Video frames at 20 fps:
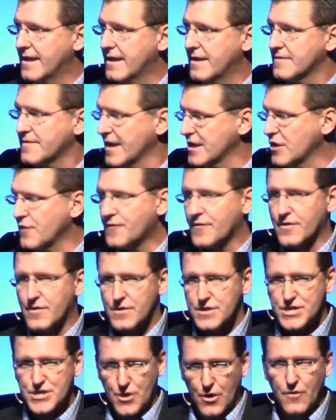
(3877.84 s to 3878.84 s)
Thank you for
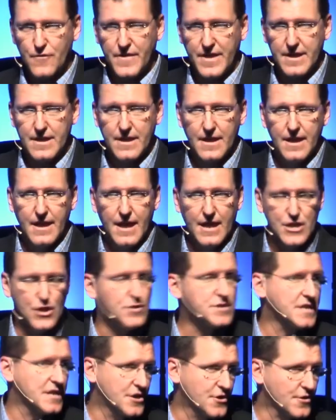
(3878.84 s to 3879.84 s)
serving and
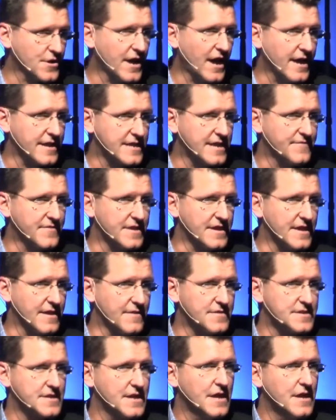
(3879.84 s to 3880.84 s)
using your God given
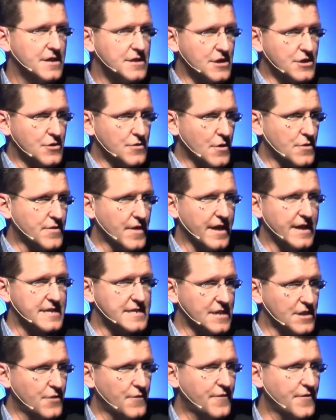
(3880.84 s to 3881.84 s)
gifts to do the things
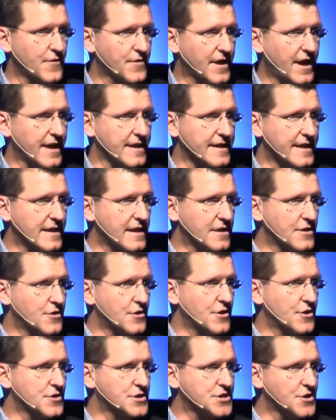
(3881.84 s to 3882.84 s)
that you feel God leading you to
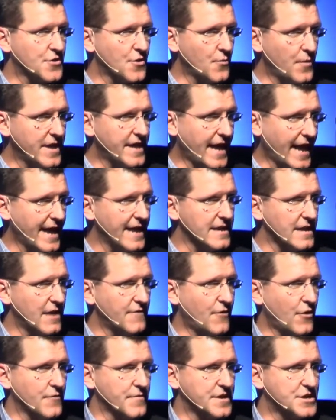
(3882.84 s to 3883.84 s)
do so that we can love
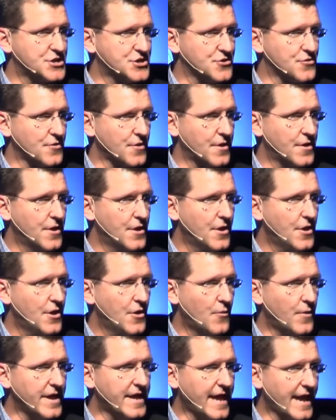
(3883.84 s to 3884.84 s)
on these children.
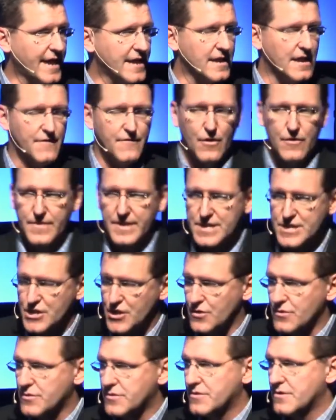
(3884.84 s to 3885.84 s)
We can love on these
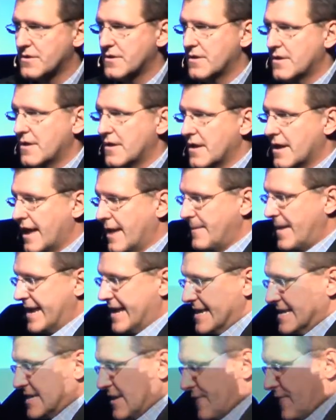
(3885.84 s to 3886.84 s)
youth and make
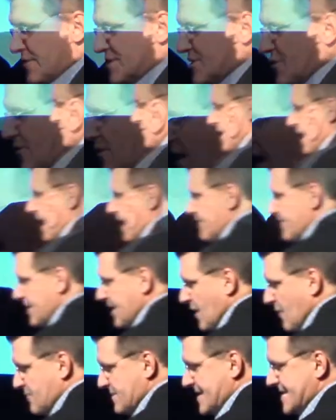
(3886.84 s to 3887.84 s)
a difference in their life and
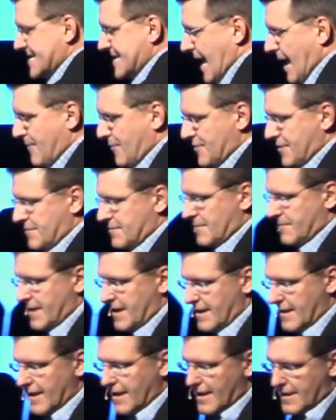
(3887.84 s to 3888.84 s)
help disciple them to
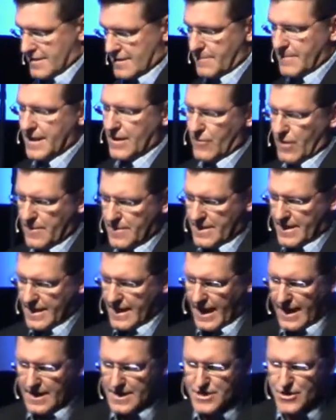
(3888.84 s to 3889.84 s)
be the men and women that
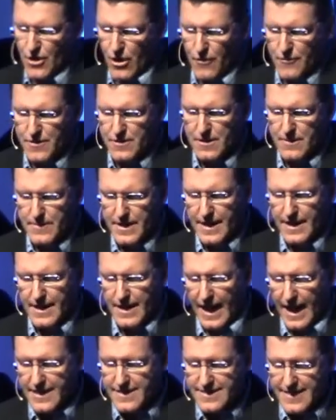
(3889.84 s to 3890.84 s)
God has called them to be. And
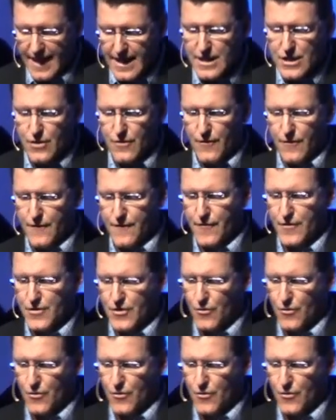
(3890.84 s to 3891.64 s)
I thank you for your